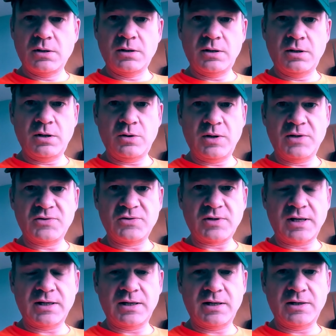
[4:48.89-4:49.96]
you know, it's
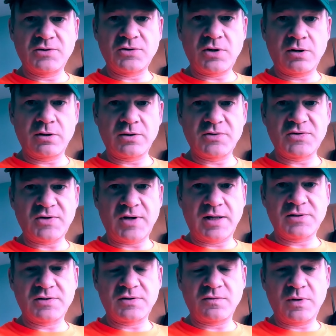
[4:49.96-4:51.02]
like an internal
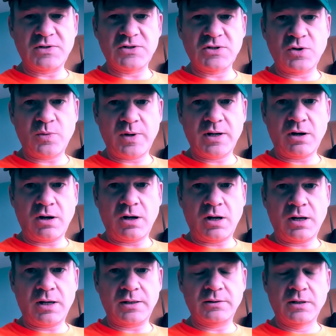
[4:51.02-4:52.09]
sense of what's going
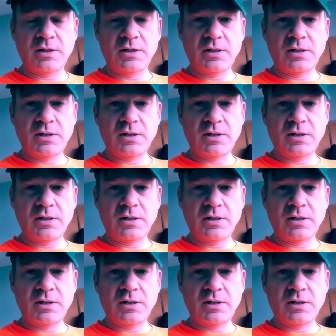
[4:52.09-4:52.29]
on,